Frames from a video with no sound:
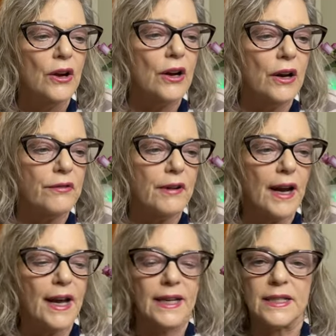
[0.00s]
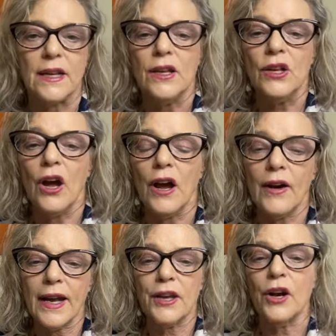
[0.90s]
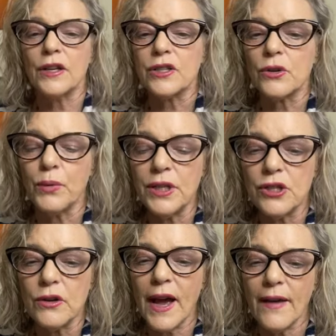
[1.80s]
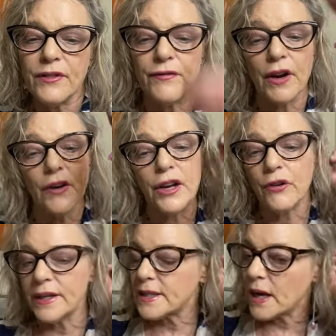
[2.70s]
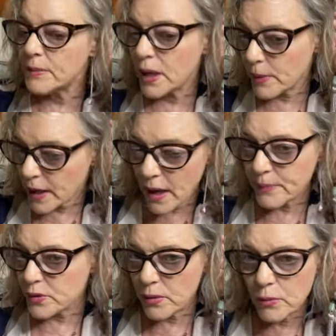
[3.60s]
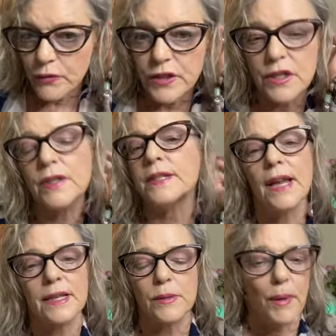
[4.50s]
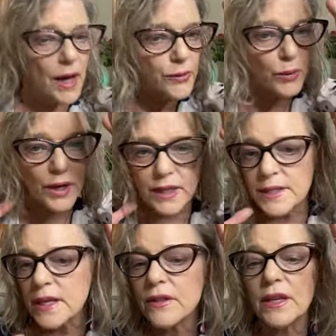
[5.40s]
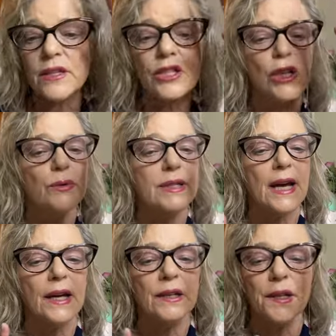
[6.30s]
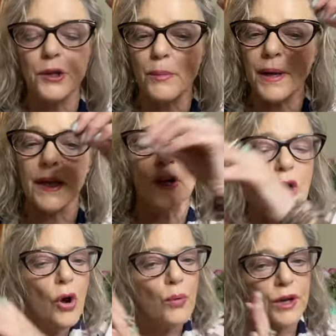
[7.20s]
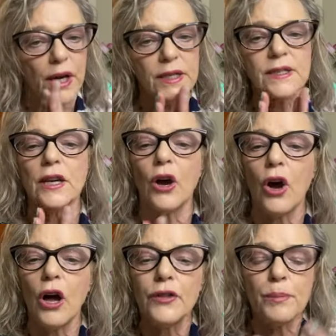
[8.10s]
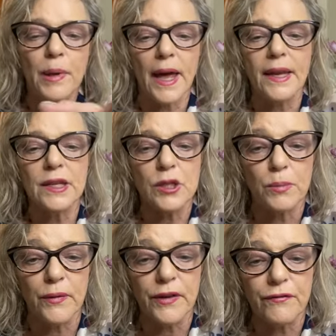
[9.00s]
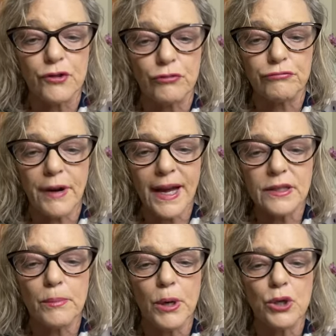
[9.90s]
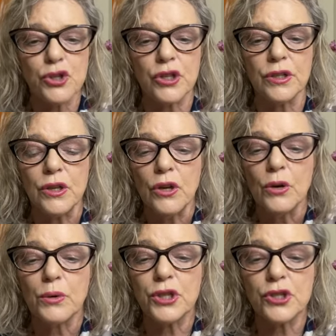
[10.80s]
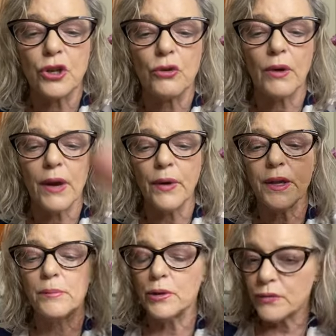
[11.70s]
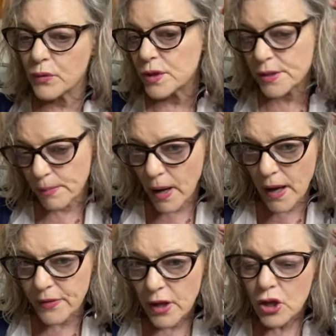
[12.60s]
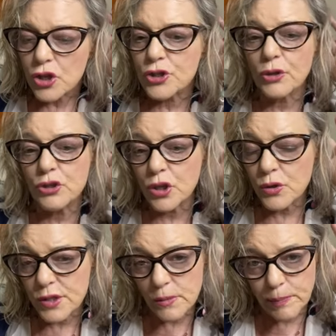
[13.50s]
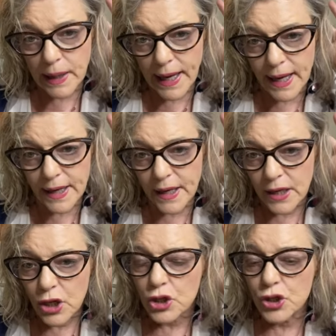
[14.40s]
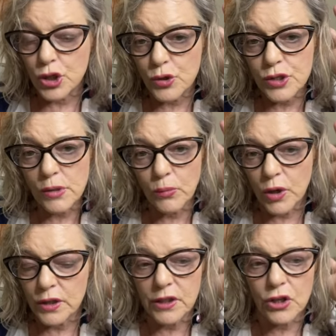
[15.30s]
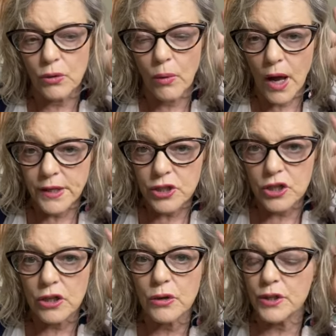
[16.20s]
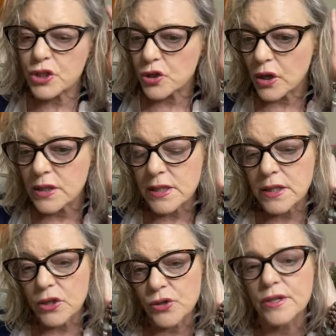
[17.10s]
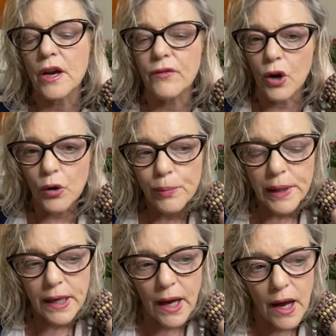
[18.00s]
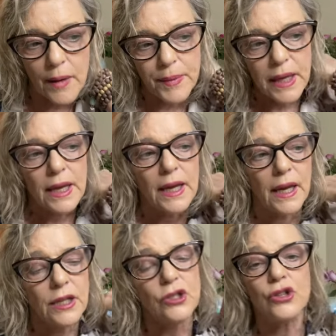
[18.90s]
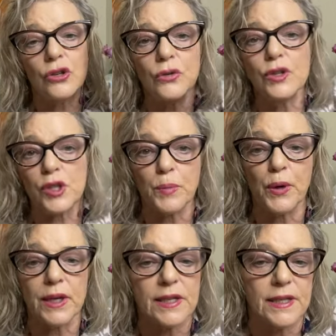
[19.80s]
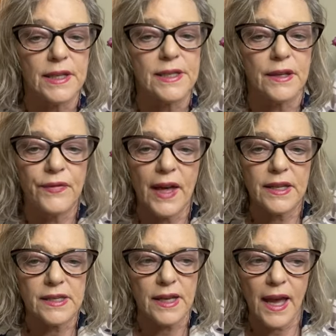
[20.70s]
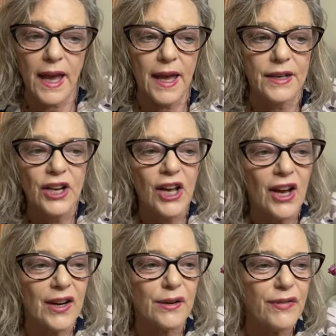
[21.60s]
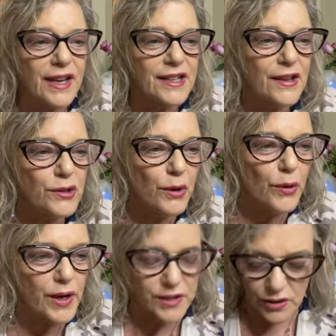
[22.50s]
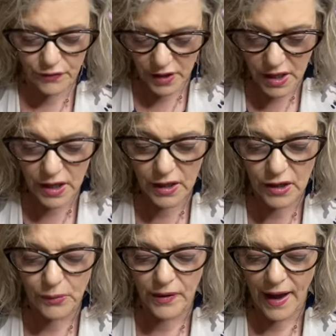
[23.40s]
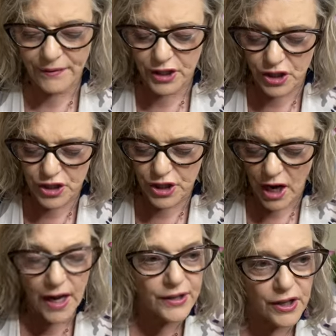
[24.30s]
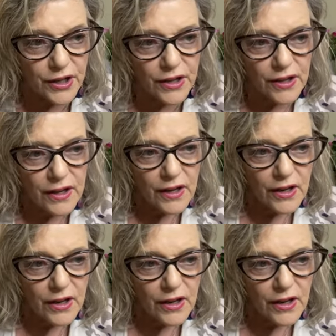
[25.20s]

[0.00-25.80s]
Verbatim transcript: All right. All right, y'all. So we do have a very great time coming up as we move into this next month. We're going to see things slowing down a little bit. We're going to see all the planets moving direct motion, which is a great way to move through this month. So do some planning, do some work that you want to do, and start to see yourself opening up into the spring season that is ahead. All right, we've had another request over here. We have the daughter.